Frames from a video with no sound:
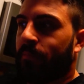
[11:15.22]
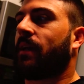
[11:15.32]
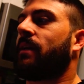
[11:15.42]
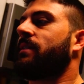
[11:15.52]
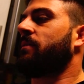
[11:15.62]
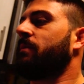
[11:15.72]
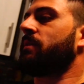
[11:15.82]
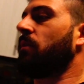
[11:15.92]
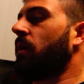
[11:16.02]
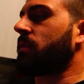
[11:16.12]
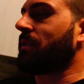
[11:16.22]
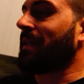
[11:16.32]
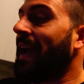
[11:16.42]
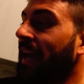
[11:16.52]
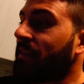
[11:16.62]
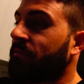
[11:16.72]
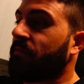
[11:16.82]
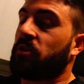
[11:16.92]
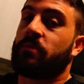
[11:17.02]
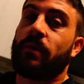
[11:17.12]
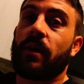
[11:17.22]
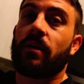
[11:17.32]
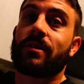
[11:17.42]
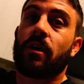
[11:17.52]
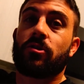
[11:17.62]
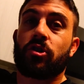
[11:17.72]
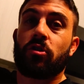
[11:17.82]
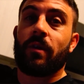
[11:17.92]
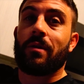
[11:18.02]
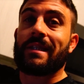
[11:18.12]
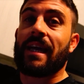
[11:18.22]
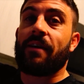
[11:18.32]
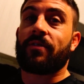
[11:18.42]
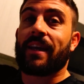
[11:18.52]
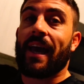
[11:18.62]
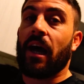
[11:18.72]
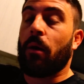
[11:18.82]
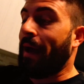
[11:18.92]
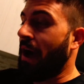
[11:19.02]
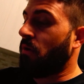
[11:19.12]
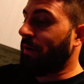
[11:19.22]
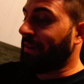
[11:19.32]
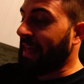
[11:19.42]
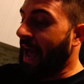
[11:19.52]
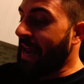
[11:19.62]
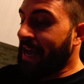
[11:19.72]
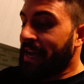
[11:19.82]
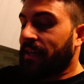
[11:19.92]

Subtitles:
Because it's been so long since I ate the first meal. So True Meal will definitely help out with that.